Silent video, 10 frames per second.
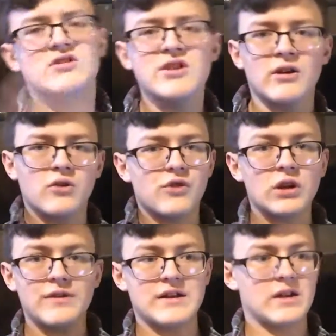yeah, go
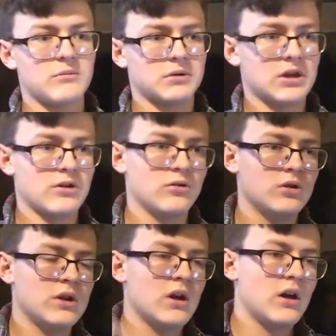follow that down
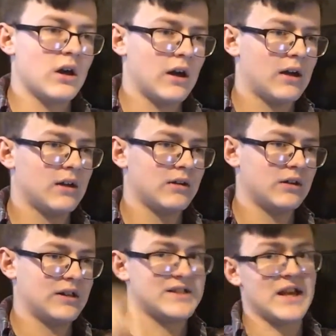below.
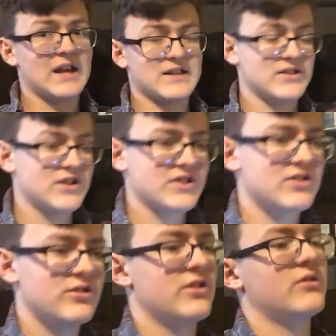At least I highly
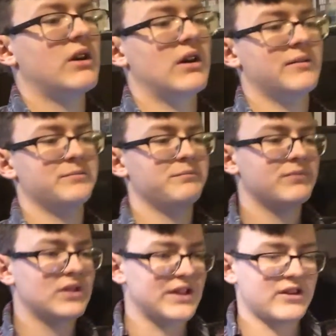suggest you do.
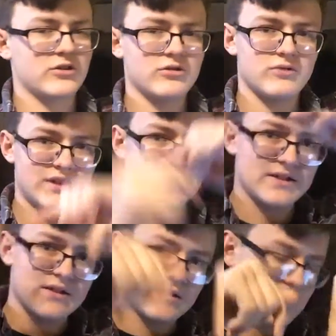The link
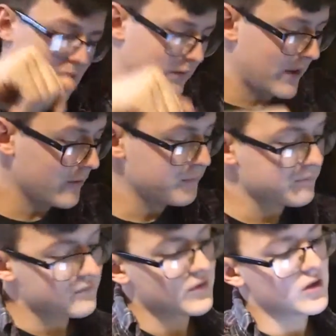is down there.
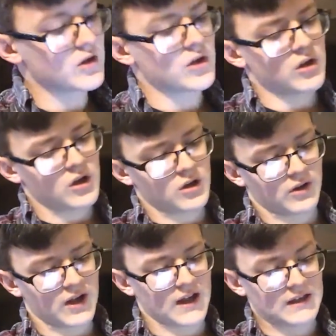
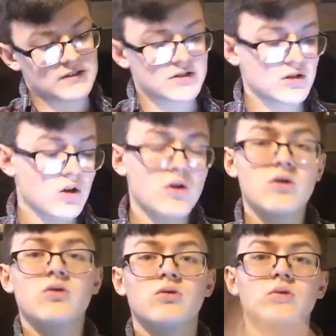Okay,
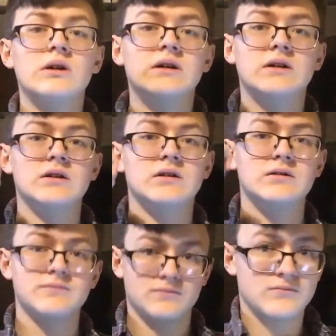so
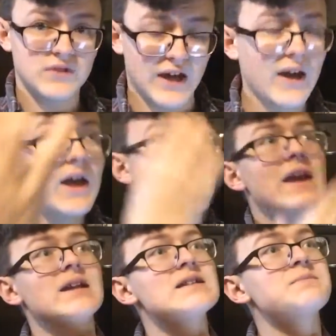
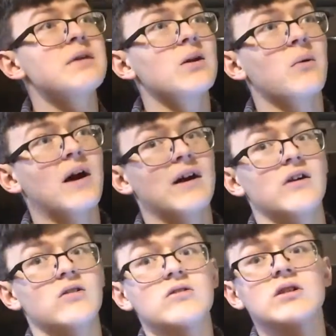it has been a
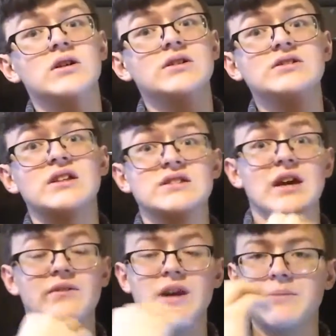while since
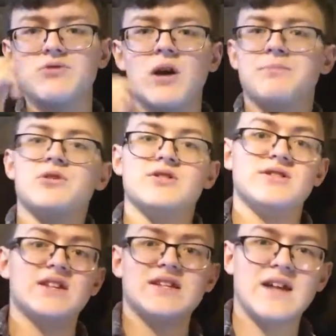I've done a proper
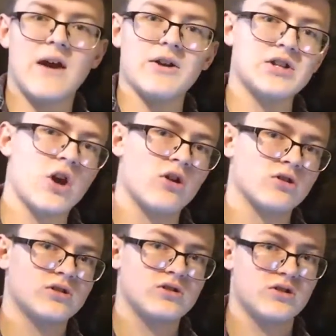sit down and
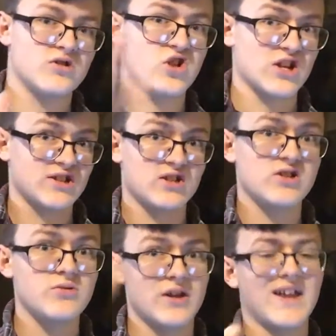talk
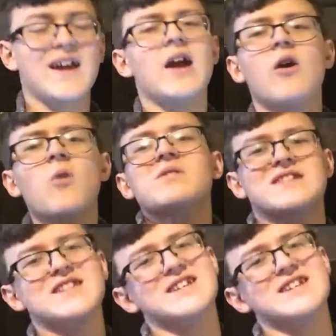I always